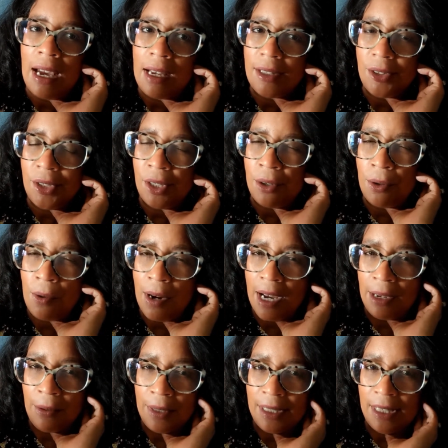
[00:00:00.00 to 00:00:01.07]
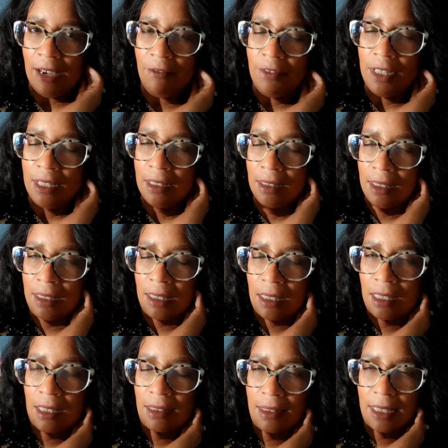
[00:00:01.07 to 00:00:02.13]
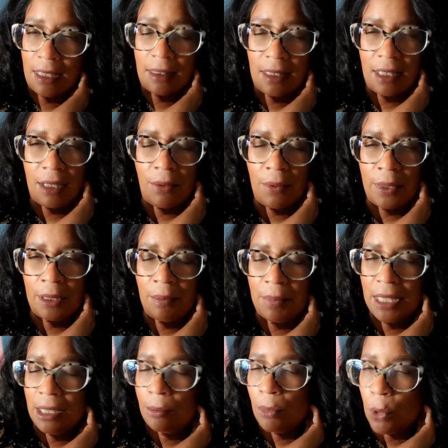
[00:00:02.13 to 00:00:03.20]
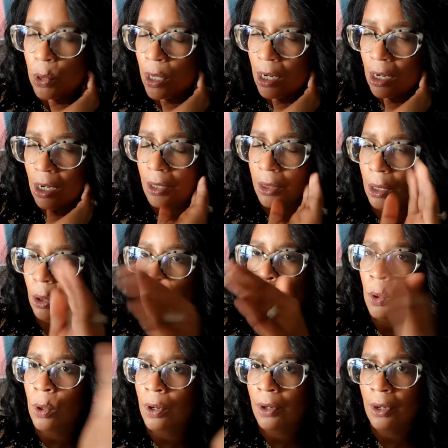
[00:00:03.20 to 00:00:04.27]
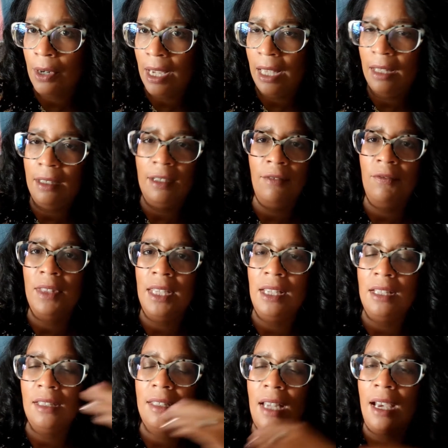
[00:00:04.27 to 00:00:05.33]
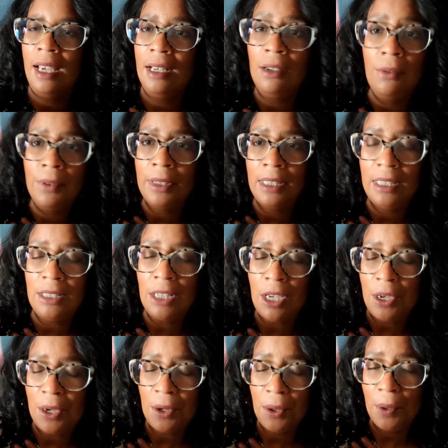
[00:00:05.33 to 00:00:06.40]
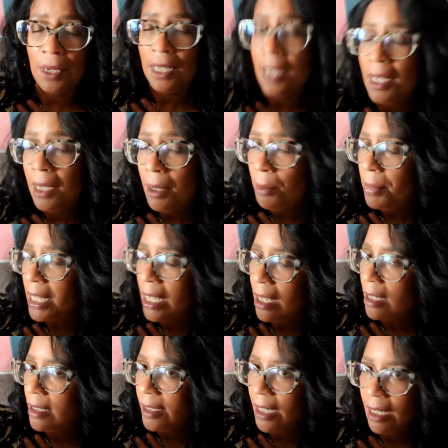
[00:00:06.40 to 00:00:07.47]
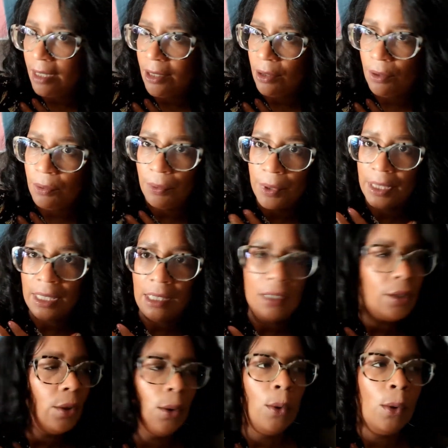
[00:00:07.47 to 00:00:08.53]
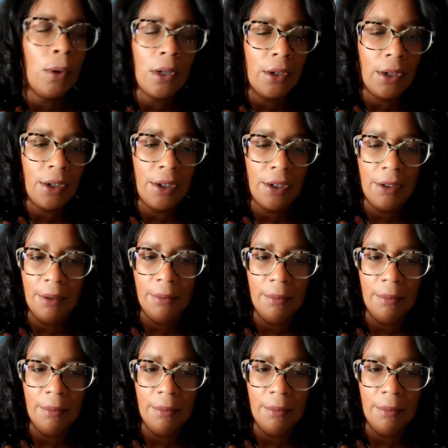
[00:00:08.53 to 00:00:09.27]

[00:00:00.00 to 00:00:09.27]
So I would definitely think that it would be more on the horror end of things. I don't really know because I don't read horror,